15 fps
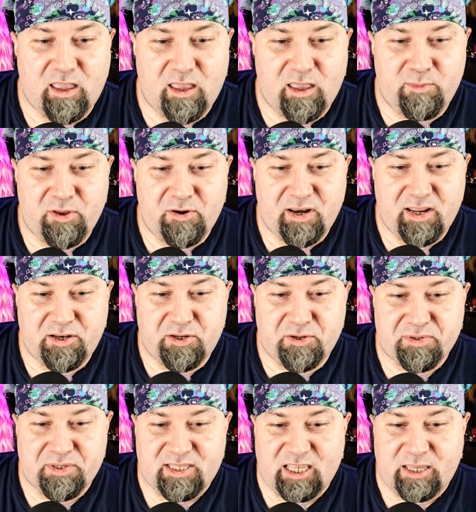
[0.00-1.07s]
Immunity
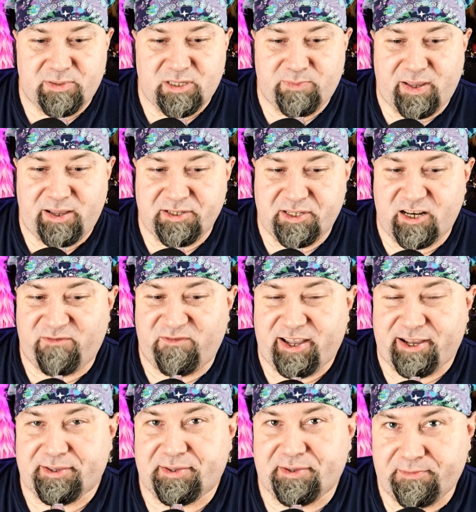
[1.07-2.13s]
to sleep spells and
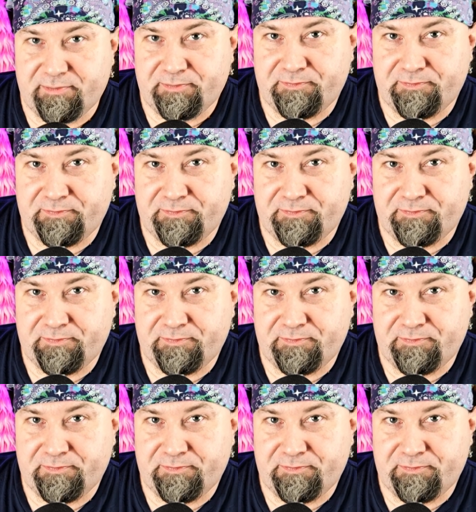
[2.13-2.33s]
effects.